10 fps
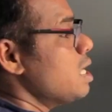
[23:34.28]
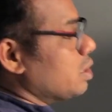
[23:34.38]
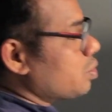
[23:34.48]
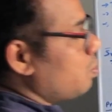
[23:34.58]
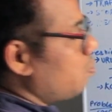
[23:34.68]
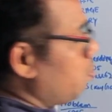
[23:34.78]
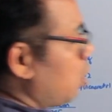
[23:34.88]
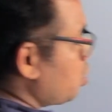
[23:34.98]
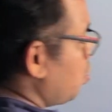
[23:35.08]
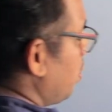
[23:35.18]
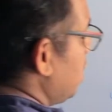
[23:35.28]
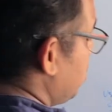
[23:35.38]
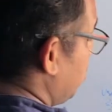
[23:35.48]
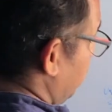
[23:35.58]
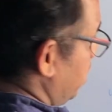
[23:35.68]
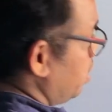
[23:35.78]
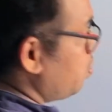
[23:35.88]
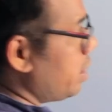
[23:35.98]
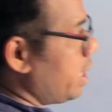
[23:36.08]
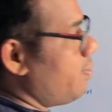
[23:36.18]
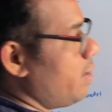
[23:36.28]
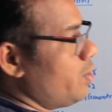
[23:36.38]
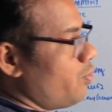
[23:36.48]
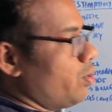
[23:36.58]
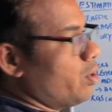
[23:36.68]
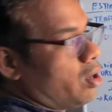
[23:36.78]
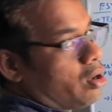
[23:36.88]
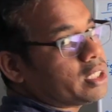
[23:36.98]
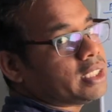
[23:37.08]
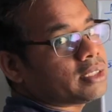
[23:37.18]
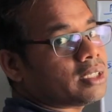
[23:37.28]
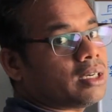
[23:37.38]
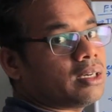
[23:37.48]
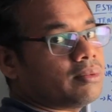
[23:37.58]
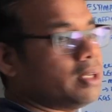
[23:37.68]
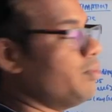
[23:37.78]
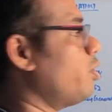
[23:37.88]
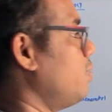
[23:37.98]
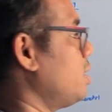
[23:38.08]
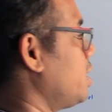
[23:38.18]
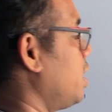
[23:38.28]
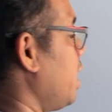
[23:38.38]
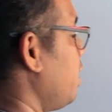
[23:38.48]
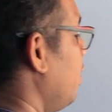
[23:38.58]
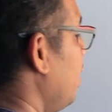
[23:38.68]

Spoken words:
So for storage, we need 2 terabyte for all this information, right?